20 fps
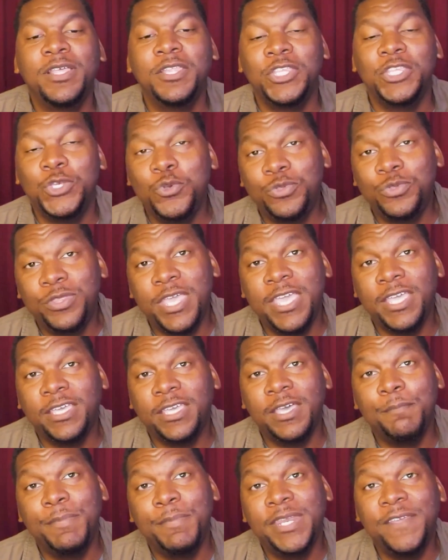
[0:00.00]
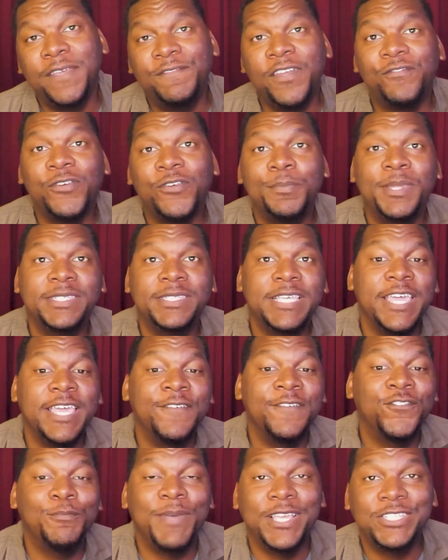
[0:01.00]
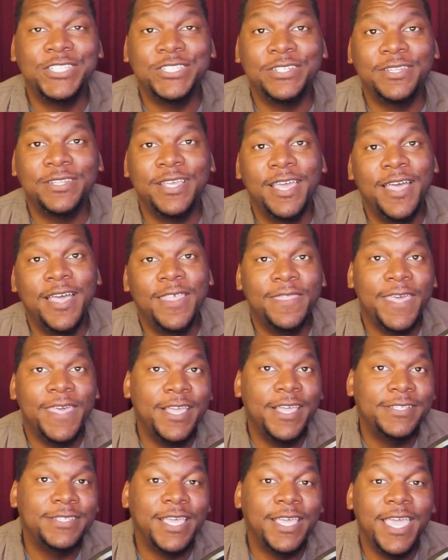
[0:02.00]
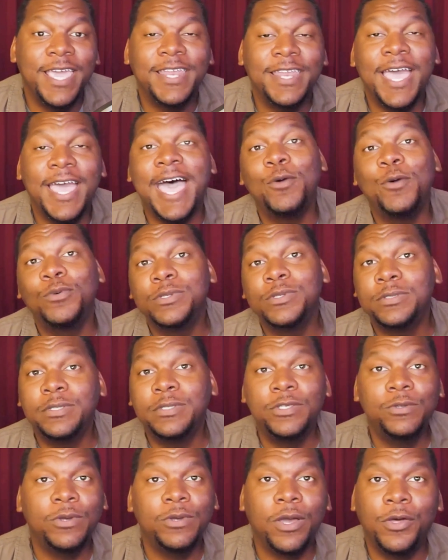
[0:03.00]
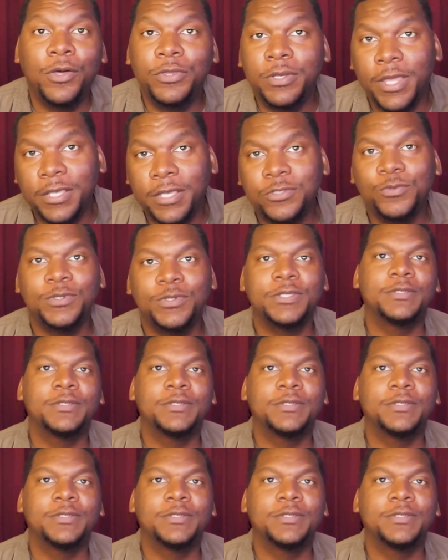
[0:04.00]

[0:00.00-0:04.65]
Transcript: you think could benefit from this information. Thanks, and I will see you on the next one.